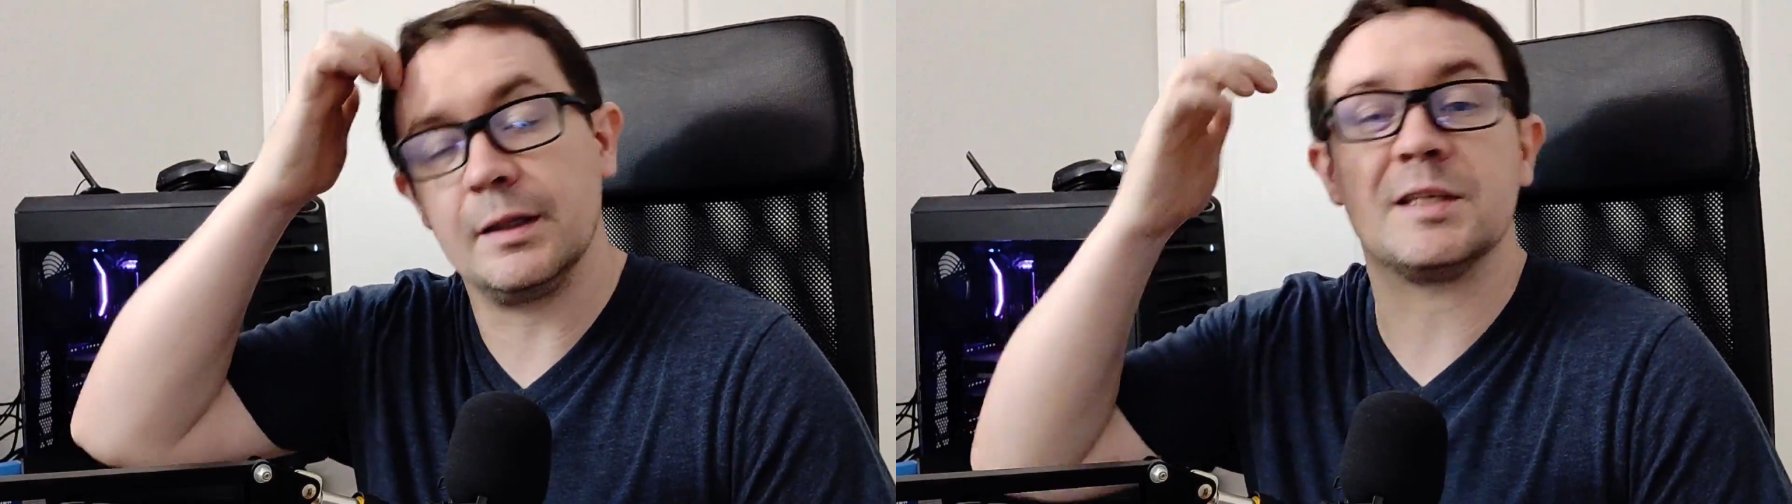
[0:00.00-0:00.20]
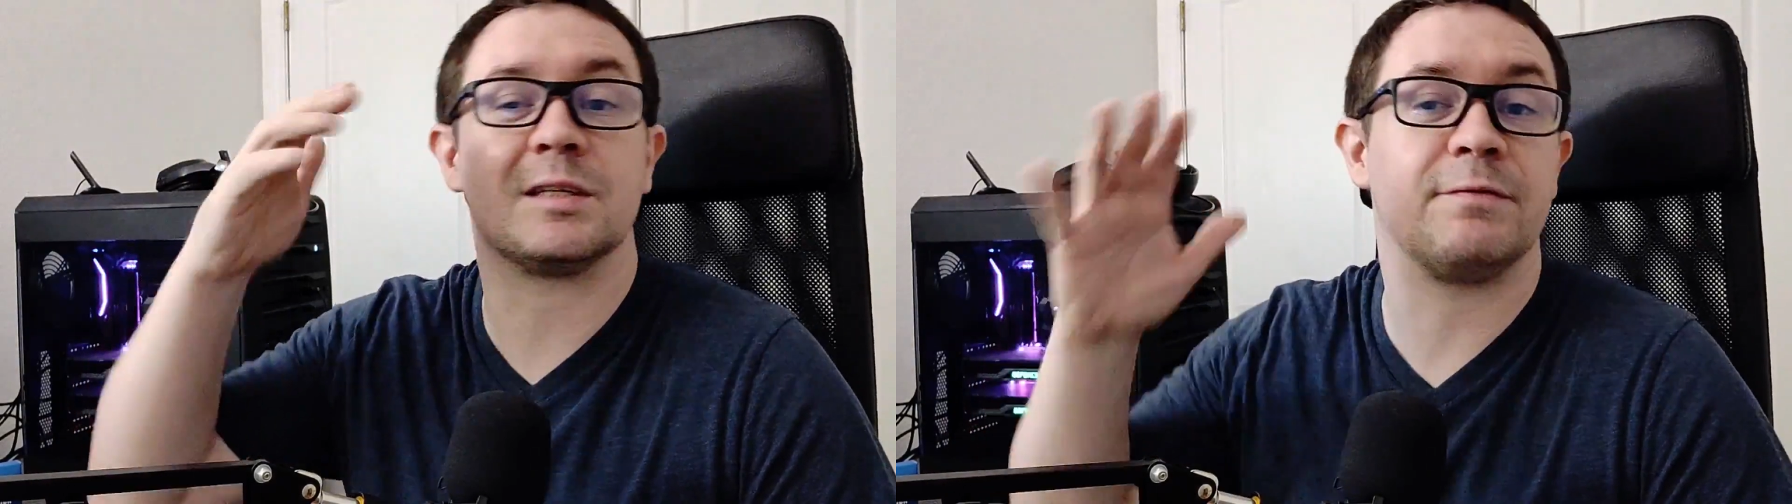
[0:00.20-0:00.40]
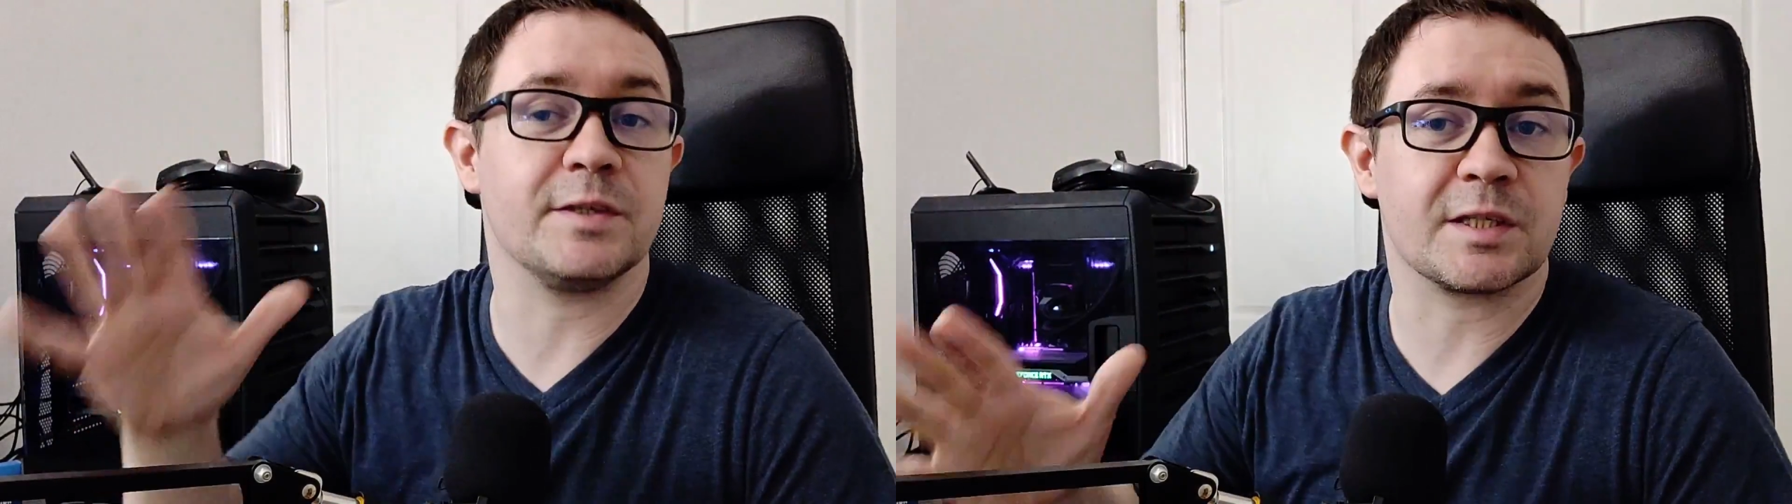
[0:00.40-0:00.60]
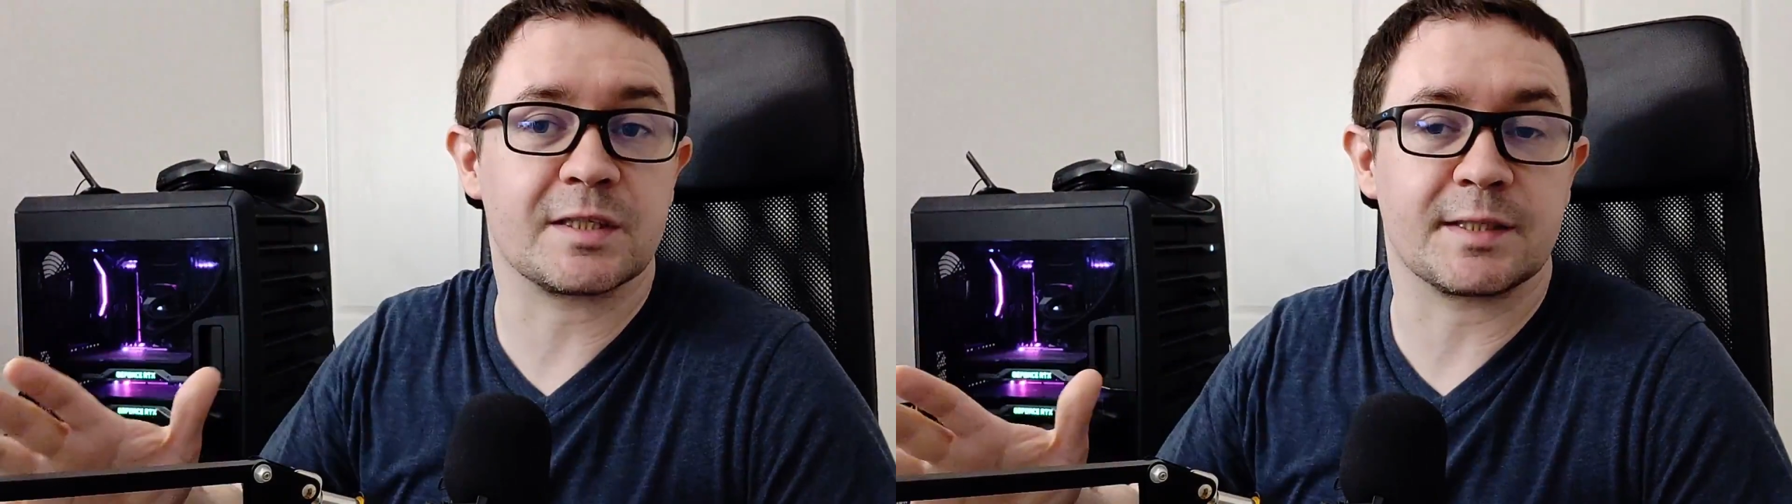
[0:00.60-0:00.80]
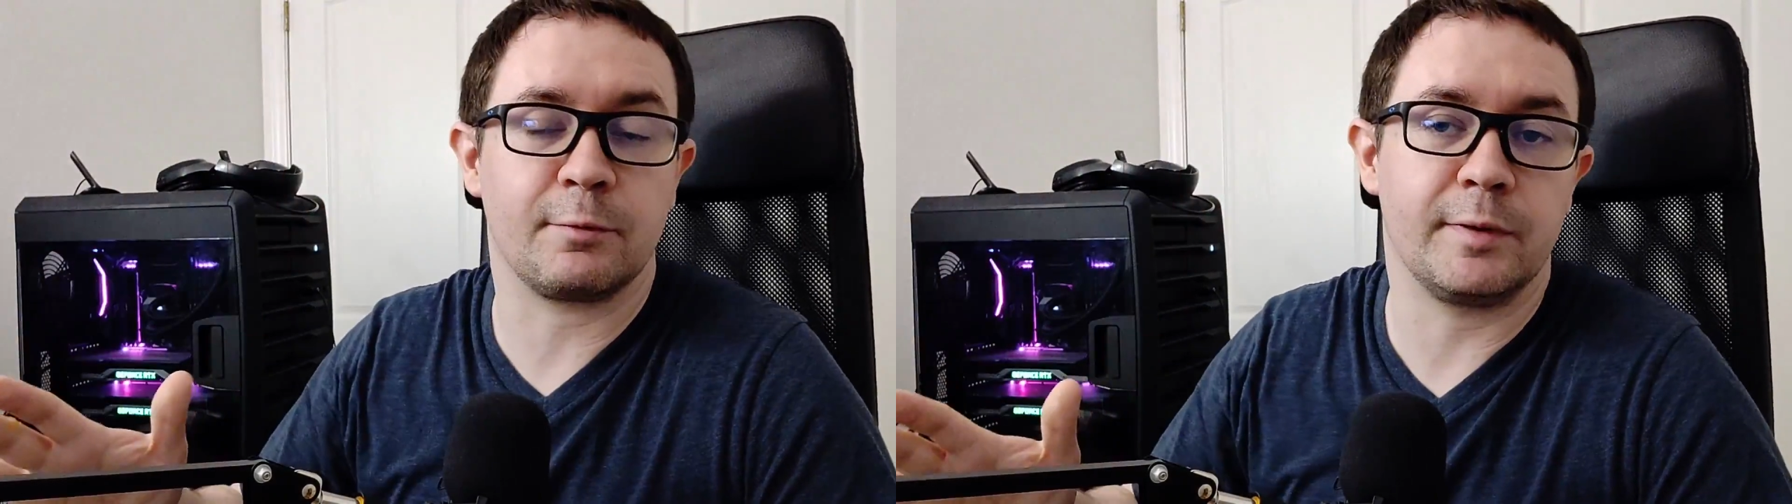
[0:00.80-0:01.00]
at least in
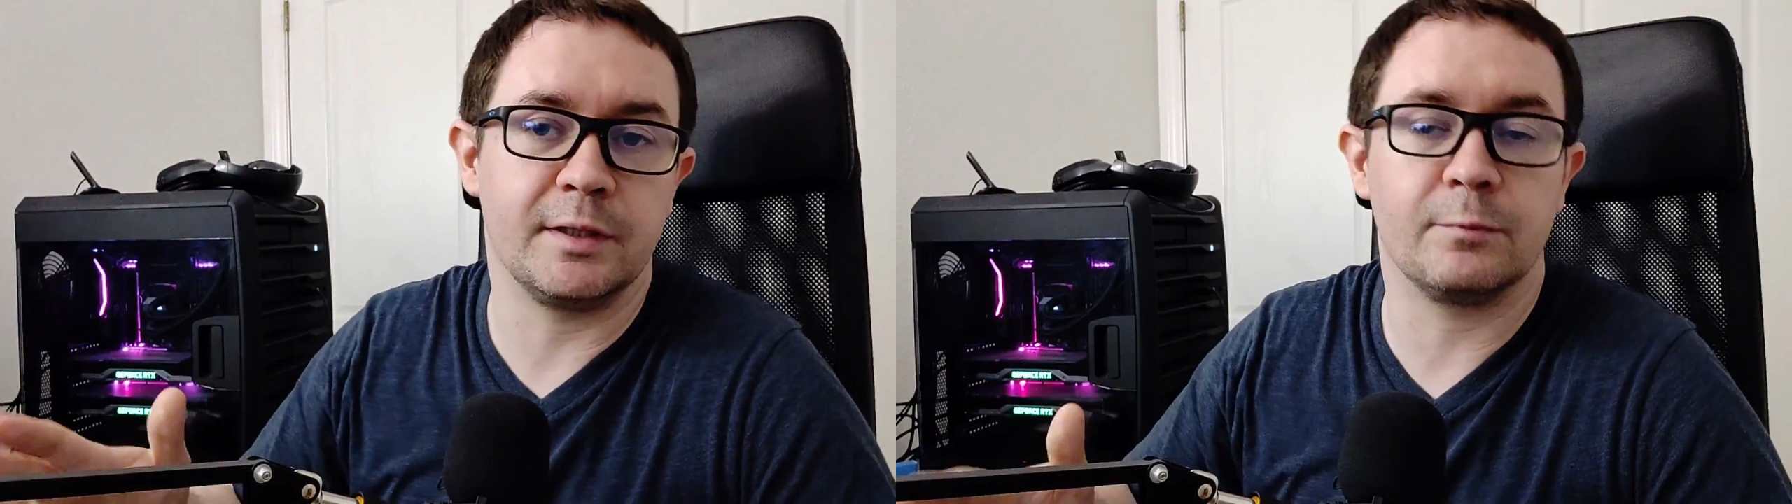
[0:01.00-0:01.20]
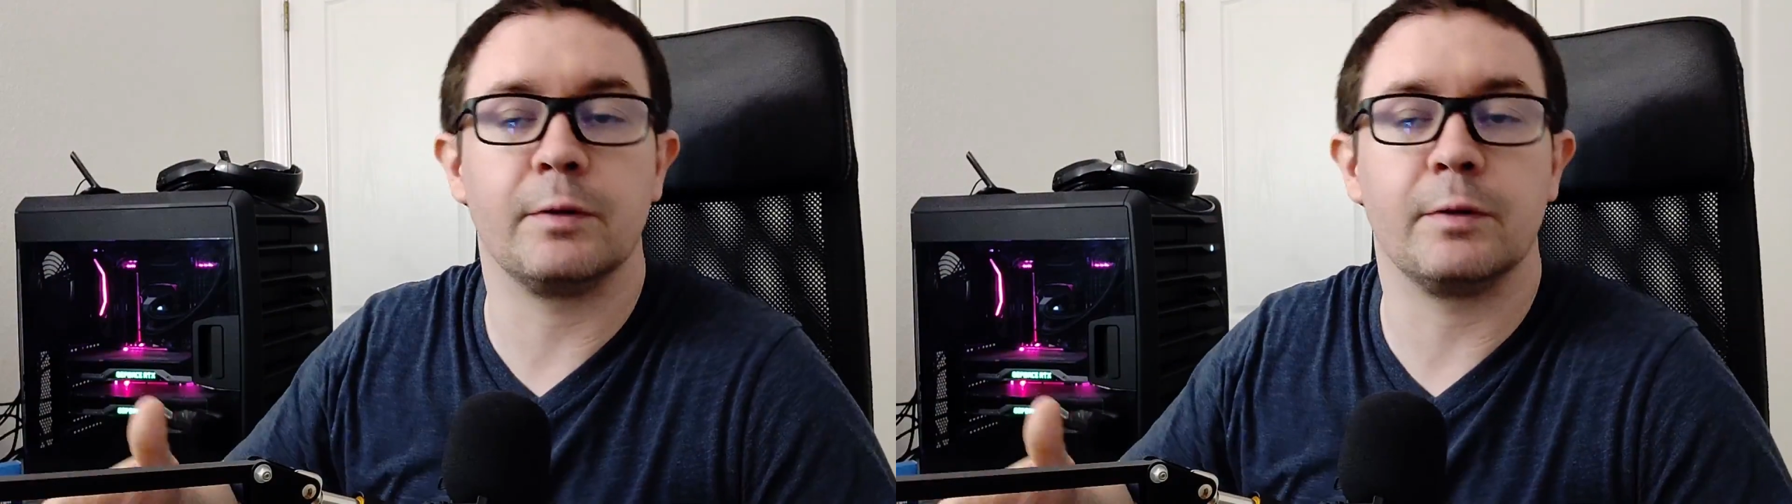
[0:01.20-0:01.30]
physics, that's what we did.